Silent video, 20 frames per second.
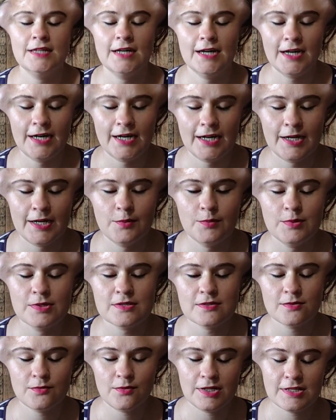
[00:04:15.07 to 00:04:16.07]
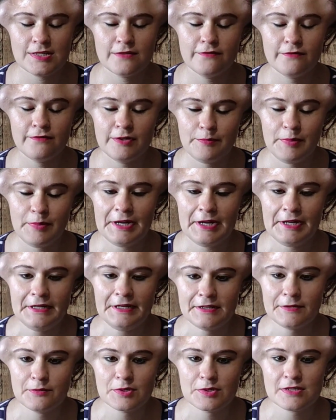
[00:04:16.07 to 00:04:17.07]
I was in quite severe pain.
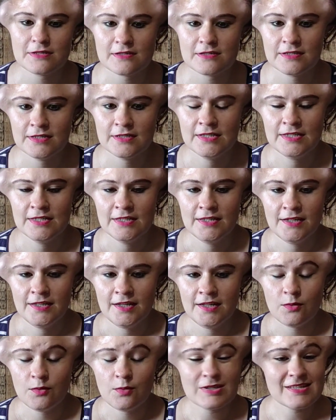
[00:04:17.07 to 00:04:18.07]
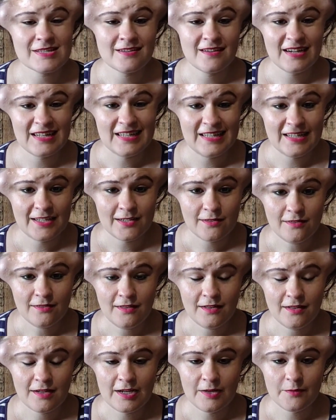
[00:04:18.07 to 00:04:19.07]
It wasn't
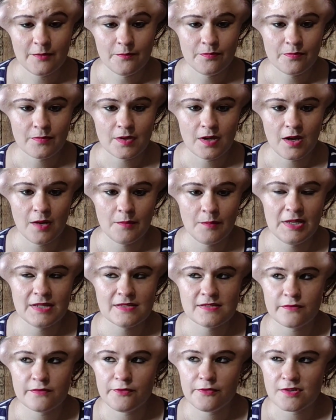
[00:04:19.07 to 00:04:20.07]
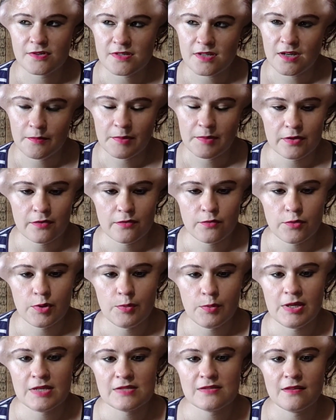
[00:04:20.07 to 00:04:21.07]
ideal. I mean, it's the first time in 3
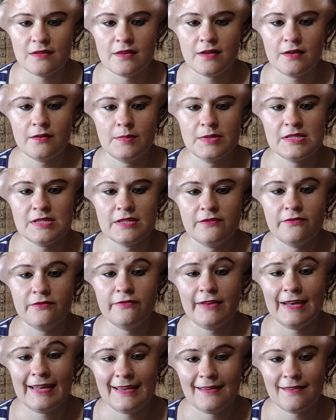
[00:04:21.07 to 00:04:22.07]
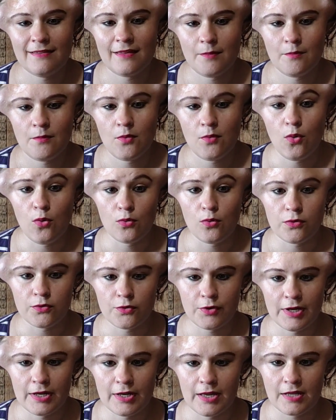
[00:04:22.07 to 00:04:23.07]
weeks that they're busy filling them all
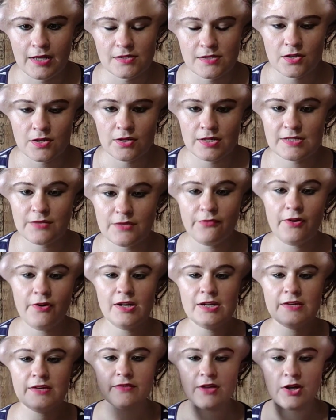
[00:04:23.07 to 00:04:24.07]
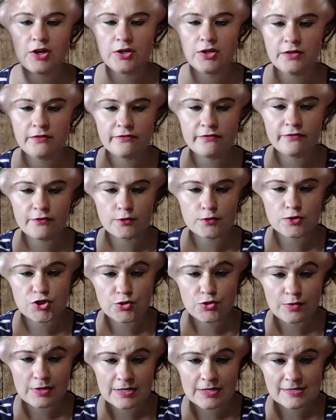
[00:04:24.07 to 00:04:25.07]
3 again. So it's fine if they only fill
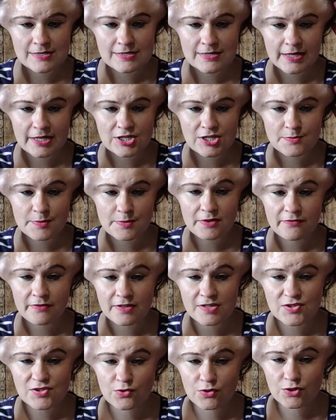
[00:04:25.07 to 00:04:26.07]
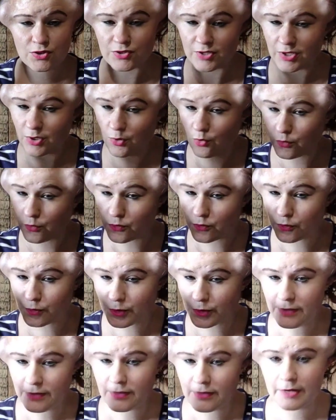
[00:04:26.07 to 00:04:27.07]
2 at a stage, but if they start doing all
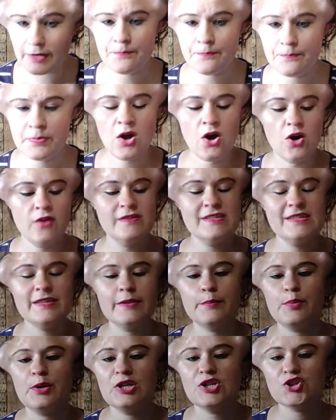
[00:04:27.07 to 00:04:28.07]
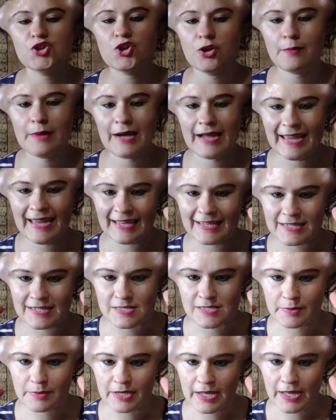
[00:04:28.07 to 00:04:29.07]
3, then obviously the pressure on my head is
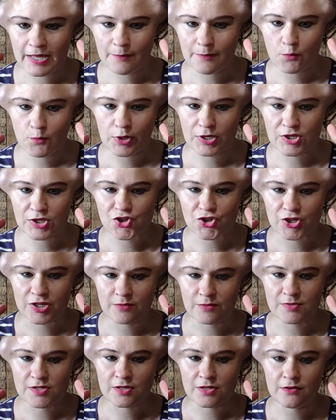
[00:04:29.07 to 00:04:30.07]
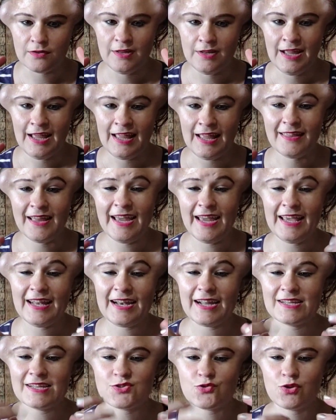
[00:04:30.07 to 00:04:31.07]
a bit more extreme. So the
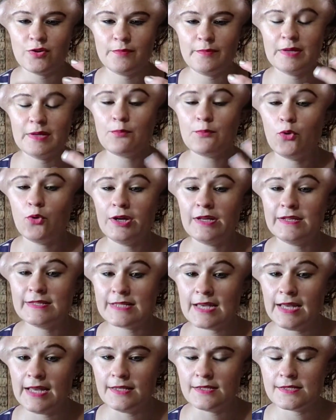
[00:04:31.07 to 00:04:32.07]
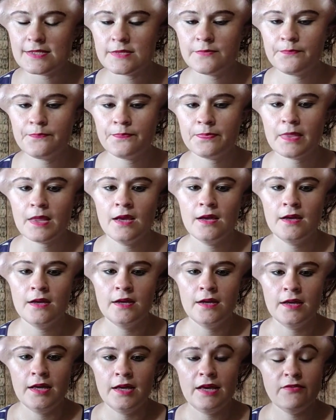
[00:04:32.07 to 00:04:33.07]
headaches are a bit more intense.
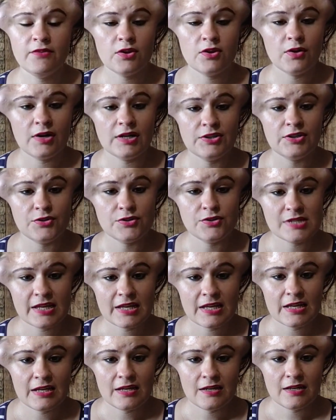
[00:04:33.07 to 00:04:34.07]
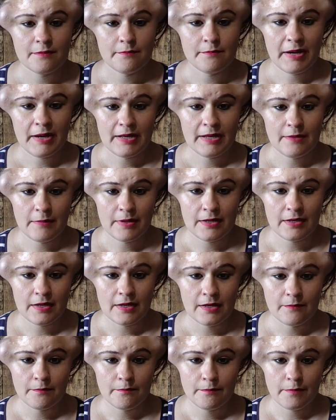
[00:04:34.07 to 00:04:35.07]
Even though I do take a
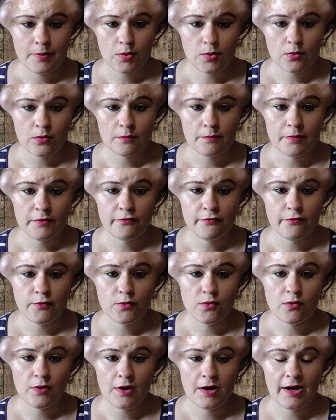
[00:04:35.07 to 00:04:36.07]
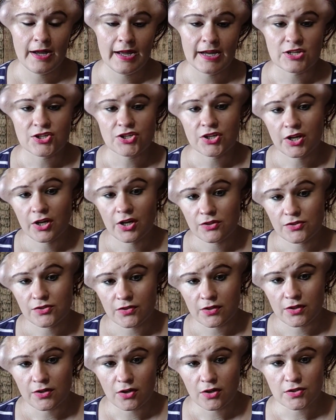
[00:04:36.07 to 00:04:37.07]
pain pill before I actually go to the
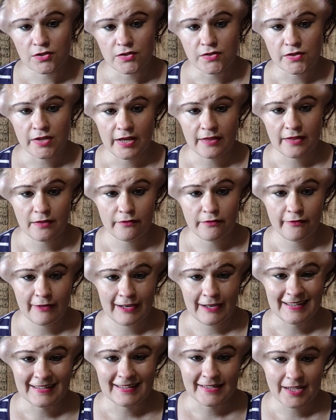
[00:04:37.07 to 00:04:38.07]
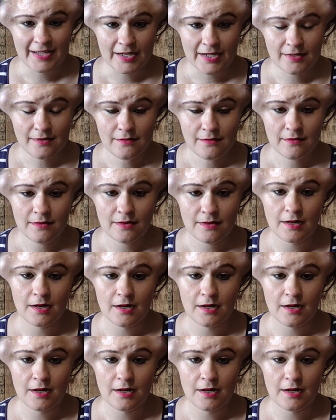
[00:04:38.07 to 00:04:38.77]
doctor to get the filling done,